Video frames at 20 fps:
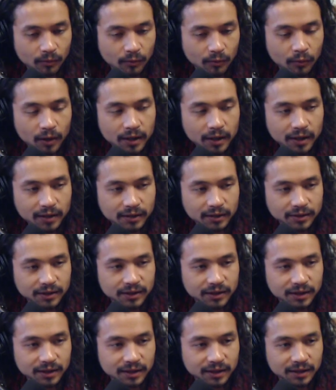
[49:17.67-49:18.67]
what else
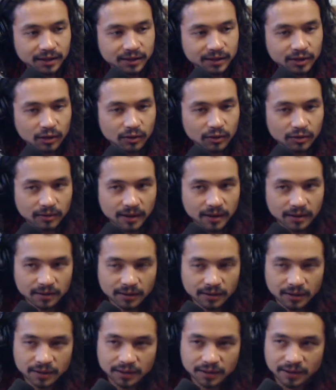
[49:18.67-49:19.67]
is going around
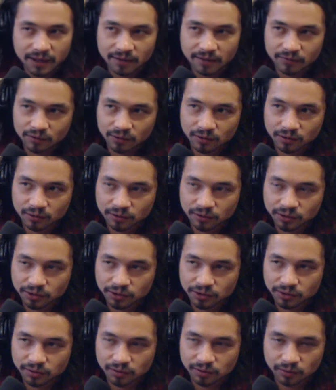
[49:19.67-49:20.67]
in Denver
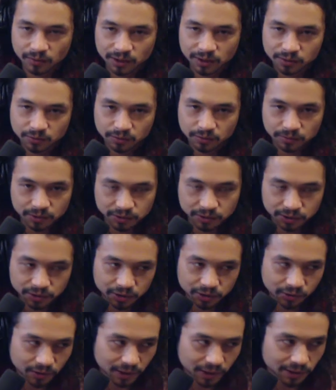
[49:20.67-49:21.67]
soon? The Westward Music
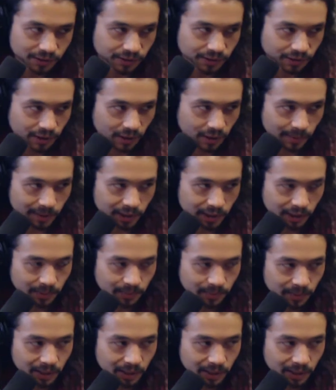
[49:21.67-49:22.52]
Showcase is coming up.